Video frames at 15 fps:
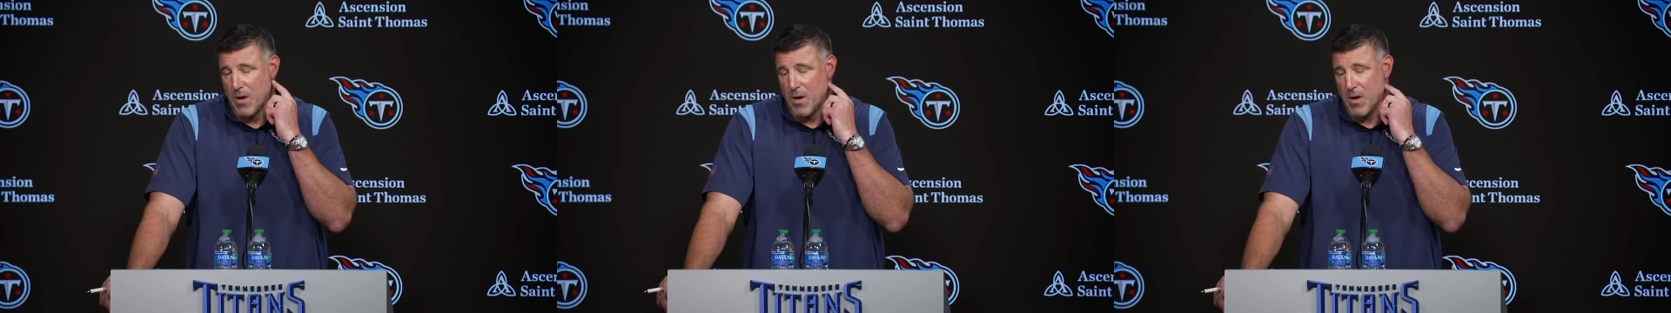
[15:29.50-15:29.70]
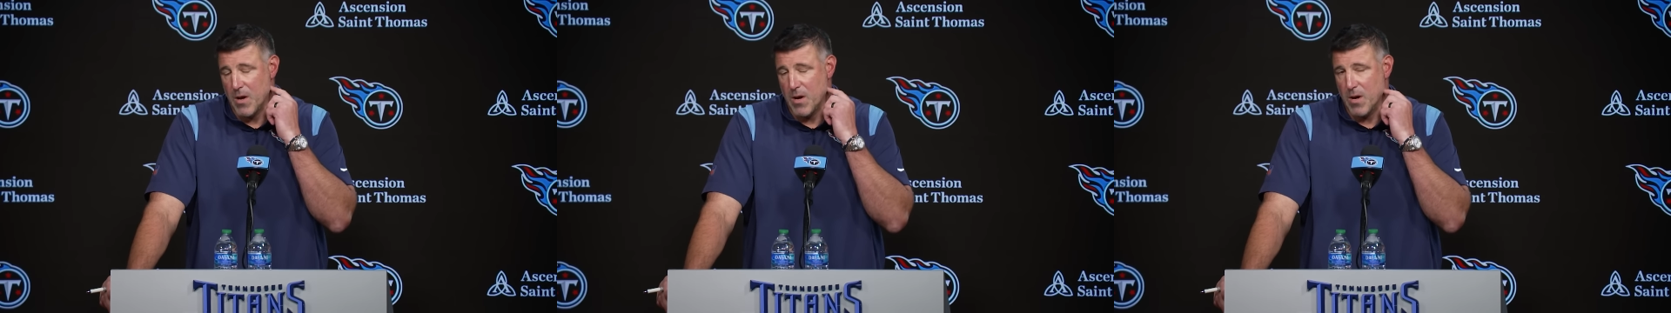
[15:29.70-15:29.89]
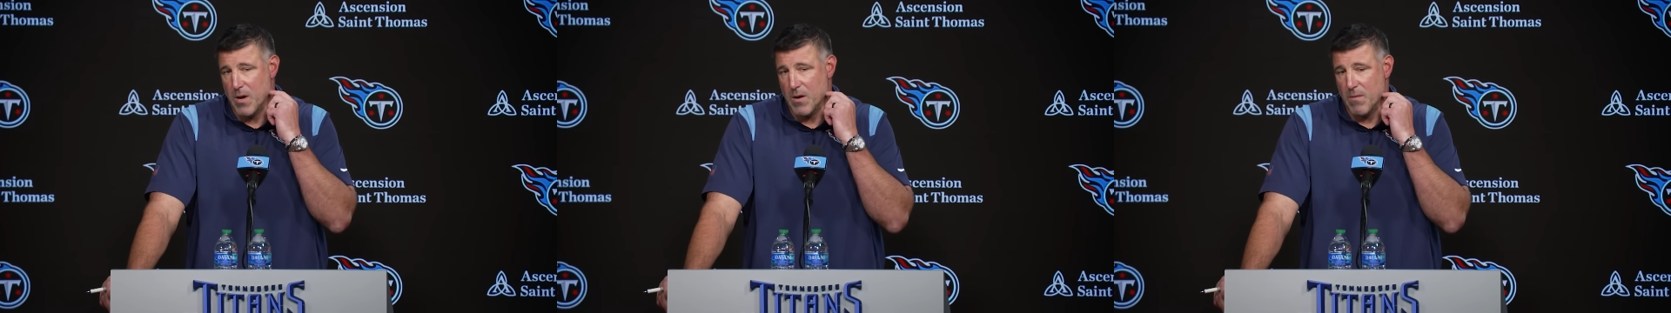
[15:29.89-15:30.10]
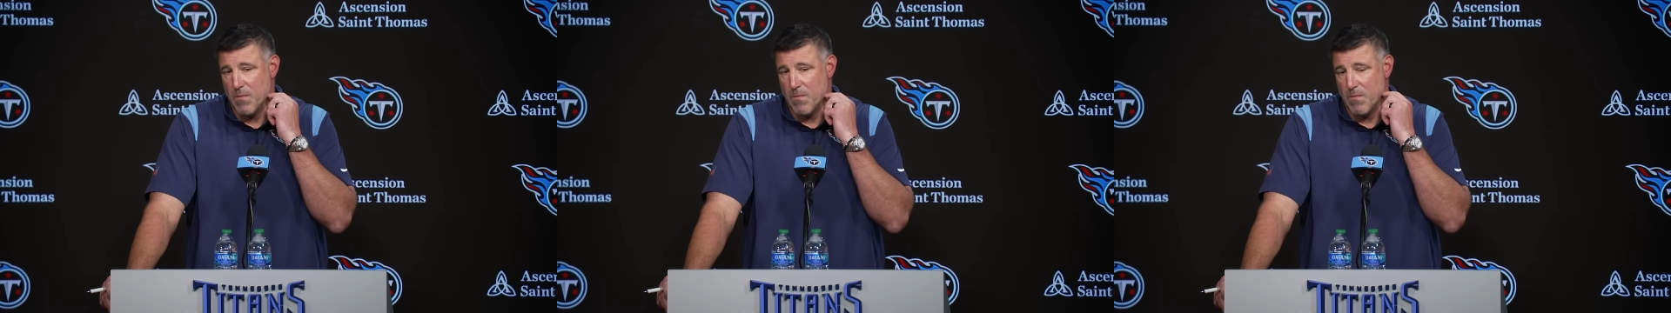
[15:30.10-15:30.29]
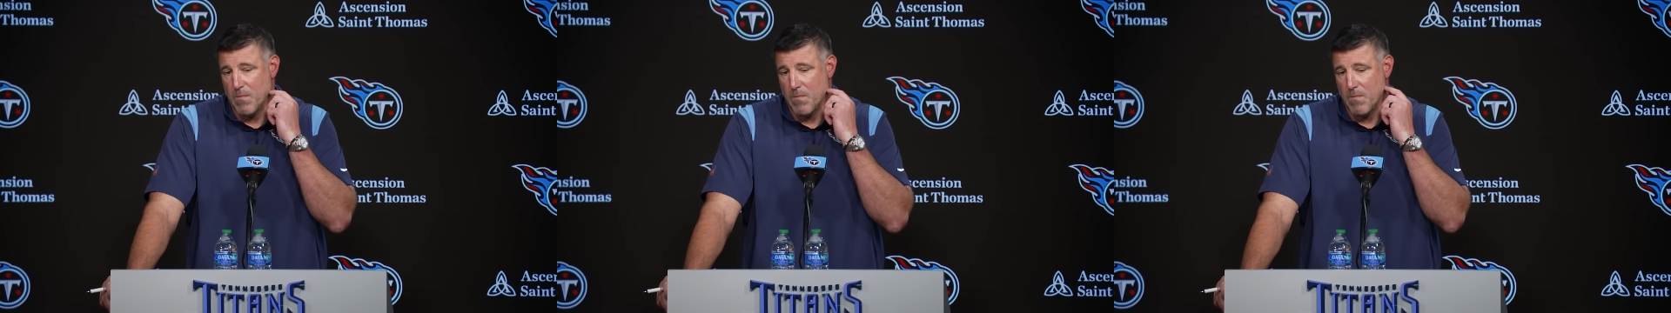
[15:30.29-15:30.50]

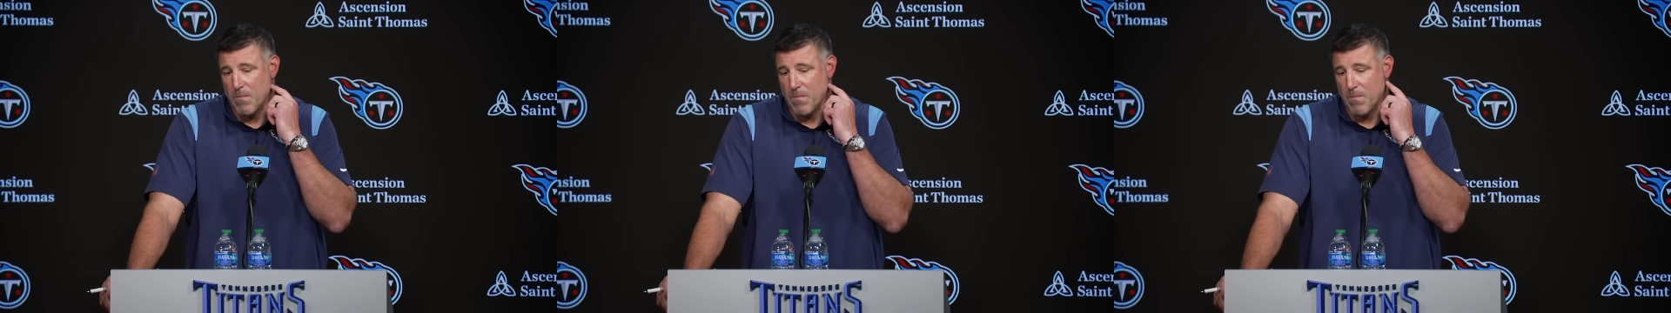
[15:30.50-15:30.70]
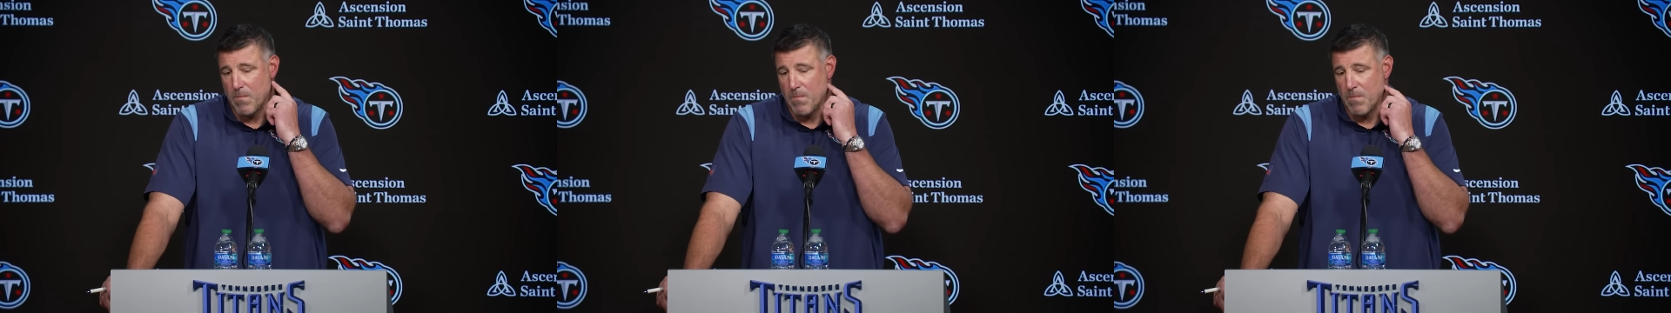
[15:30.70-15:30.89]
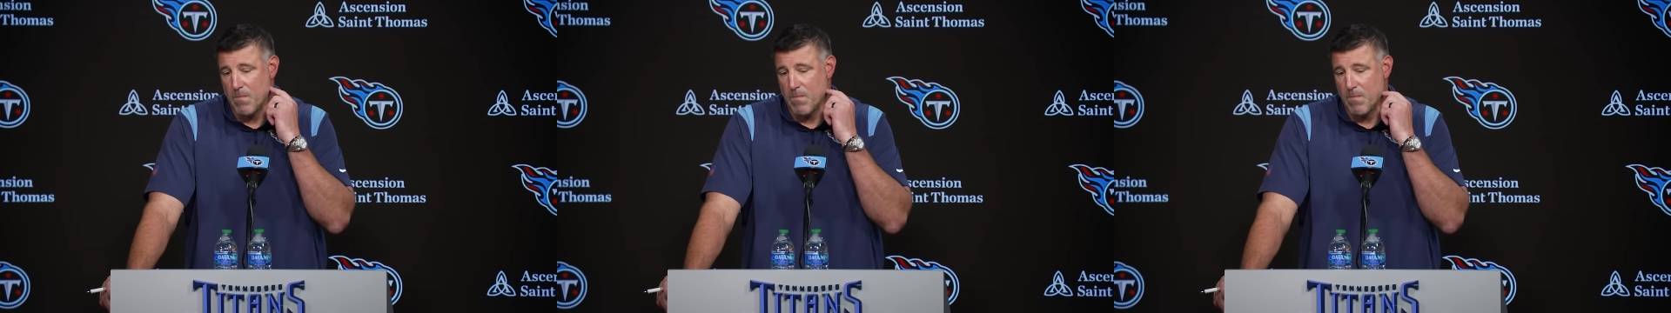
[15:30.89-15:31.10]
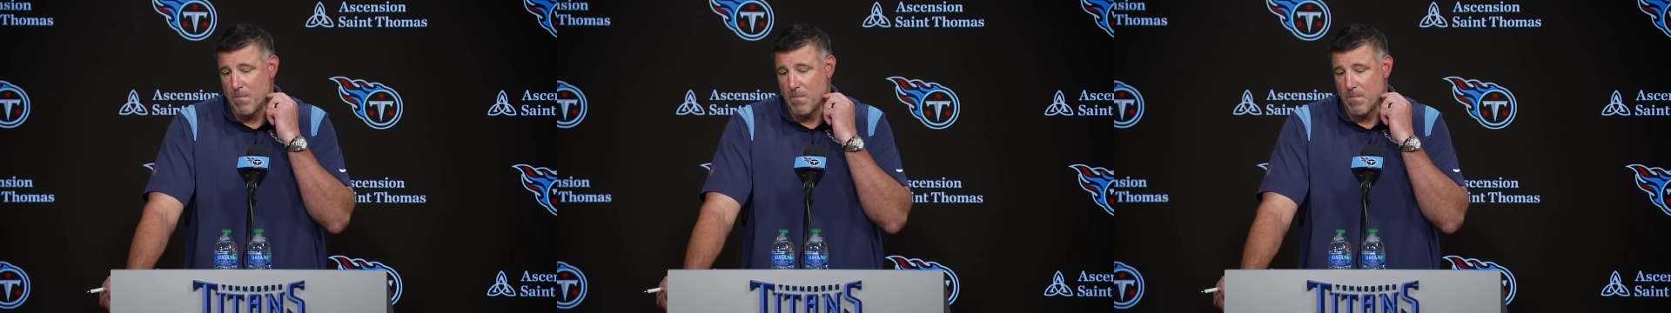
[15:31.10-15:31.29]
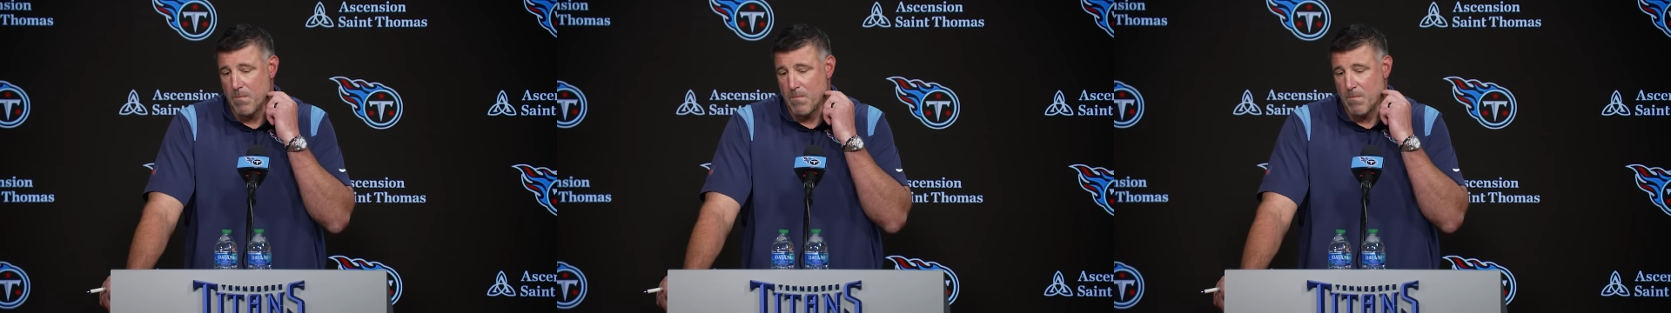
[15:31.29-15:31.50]

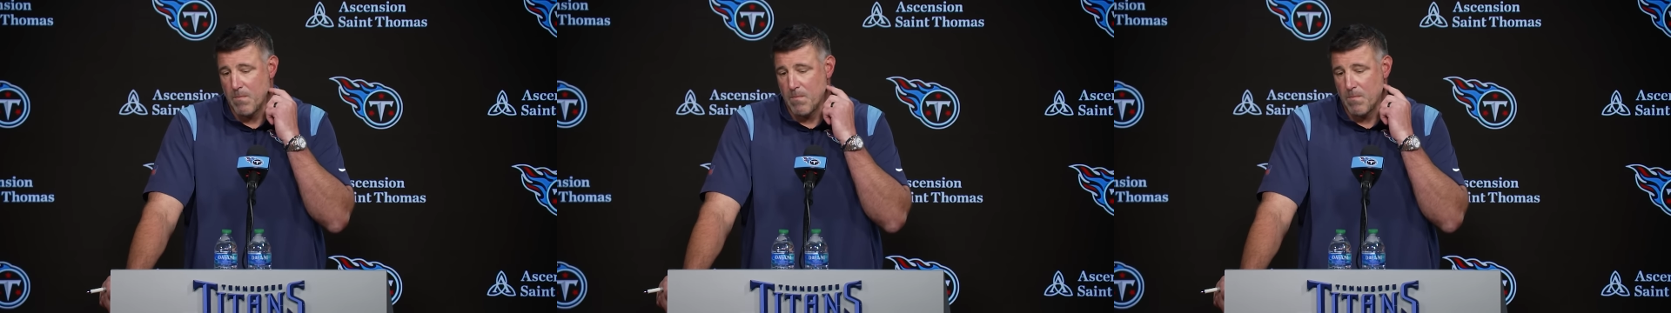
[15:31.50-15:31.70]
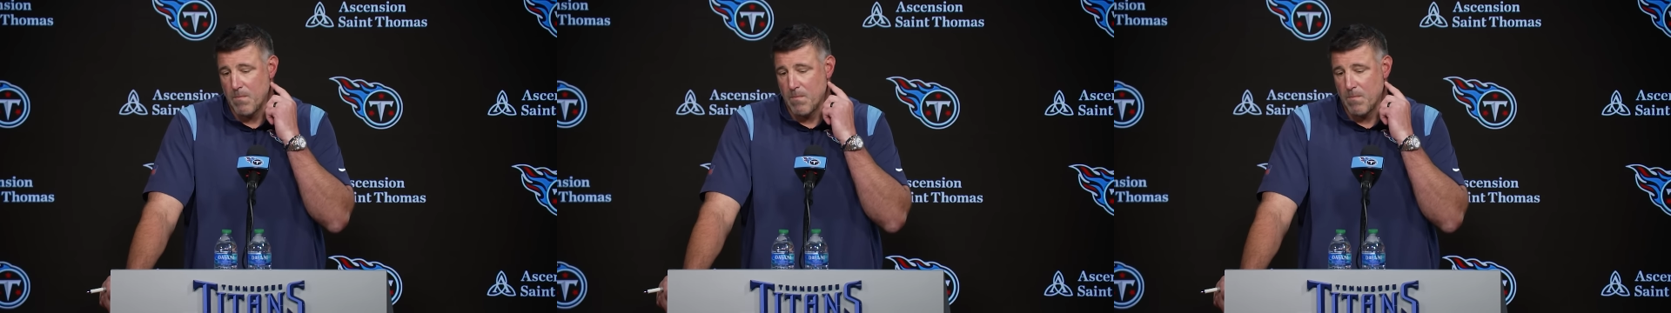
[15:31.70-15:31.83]
No one is speaking in this clip.